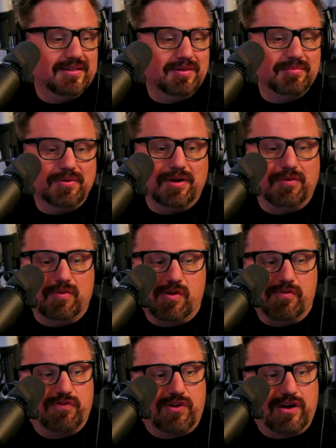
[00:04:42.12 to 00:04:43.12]
Yeah. But
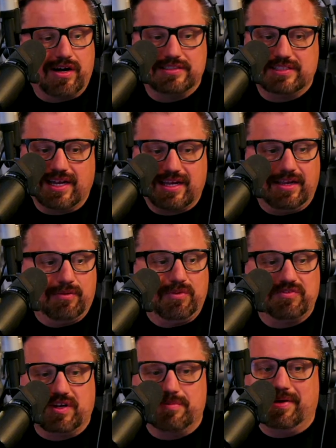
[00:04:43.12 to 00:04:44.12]
uh, for a decade,
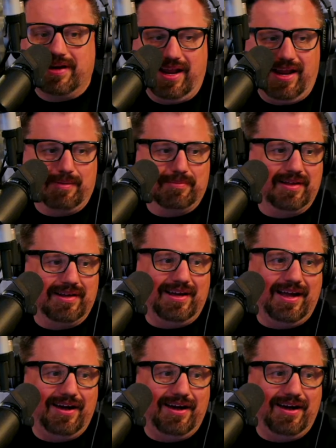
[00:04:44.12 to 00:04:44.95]
we've done my name. I know.